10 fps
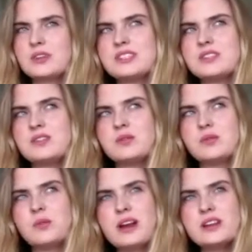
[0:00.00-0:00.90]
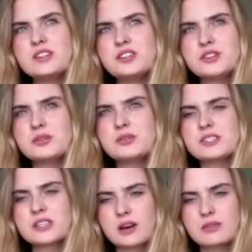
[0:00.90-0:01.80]
When did you
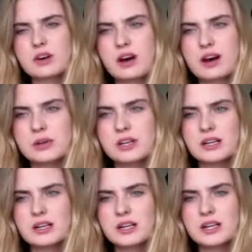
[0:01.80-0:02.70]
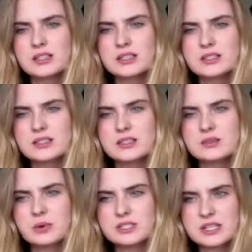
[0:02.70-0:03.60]
discover comedy, and
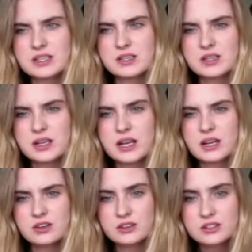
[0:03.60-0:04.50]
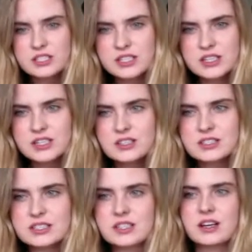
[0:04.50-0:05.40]
was it in your teen
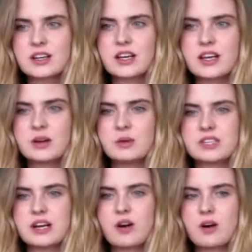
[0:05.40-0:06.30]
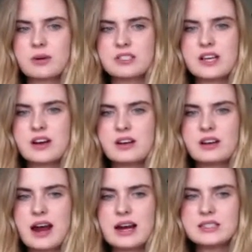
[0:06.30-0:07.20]
years as a young kid? Like, was that always
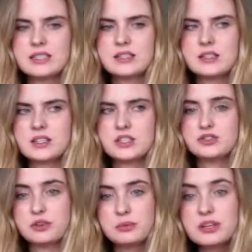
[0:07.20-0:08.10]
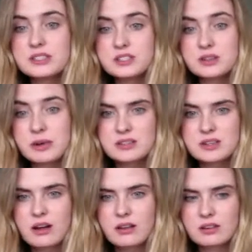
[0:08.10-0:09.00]
there, and has it contributed to your
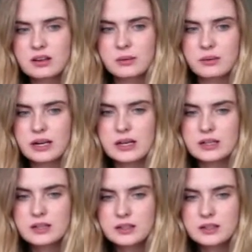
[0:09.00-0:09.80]
mental health in any way?